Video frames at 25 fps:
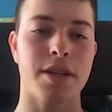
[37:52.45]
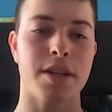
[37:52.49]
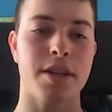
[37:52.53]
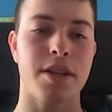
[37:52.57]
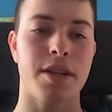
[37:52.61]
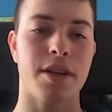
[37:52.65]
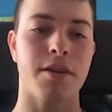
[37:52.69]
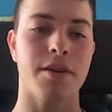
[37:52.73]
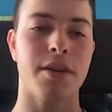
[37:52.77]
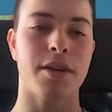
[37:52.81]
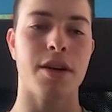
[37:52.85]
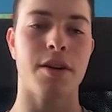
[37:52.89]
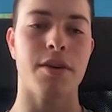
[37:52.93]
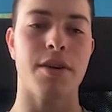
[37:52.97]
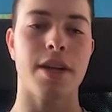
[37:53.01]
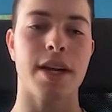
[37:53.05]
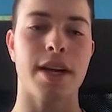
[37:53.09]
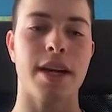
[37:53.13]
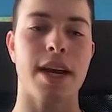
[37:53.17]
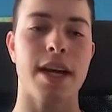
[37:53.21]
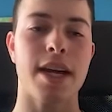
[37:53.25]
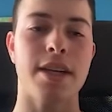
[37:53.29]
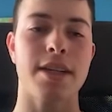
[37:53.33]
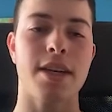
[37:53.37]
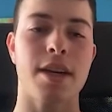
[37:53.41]
So, like
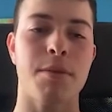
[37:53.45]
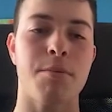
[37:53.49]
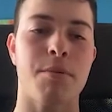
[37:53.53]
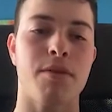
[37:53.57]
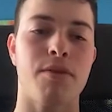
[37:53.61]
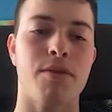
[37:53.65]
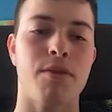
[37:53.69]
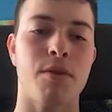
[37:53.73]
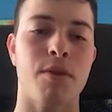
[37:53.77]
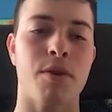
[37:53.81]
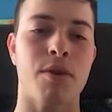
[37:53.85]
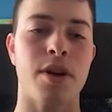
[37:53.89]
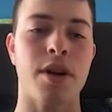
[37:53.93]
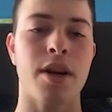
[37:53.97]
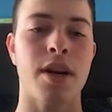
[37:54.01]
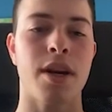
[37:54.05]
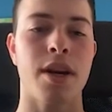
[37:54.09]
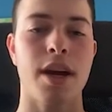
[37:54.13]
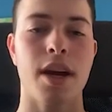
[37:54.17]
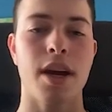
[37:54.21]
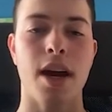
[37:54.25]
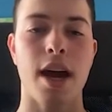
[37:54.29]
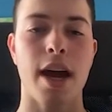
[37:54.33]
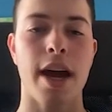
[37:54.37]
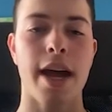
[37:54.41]
I said before,
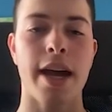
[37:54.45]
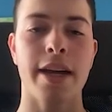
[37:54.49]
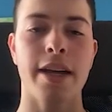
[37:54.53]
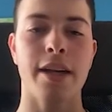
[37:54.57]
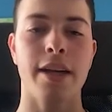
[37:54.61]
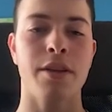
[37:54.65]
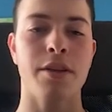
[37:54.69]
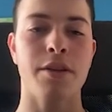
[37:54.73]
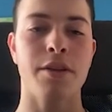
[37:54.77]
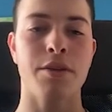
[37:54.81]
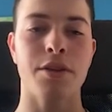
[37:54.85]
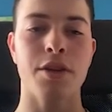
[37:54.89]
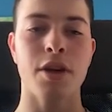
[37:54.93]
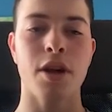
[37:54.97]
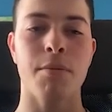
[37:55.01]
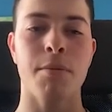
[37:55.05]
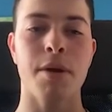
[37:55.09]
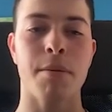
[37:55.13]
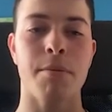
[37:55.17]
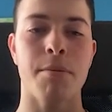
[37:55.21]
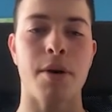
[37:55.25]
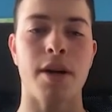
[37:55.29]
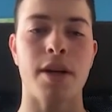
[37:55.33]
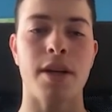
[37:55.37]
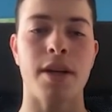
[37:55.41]
I can lose all my
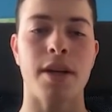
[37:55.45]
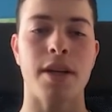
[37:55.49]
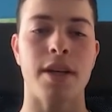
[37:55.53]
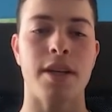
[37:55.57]
money,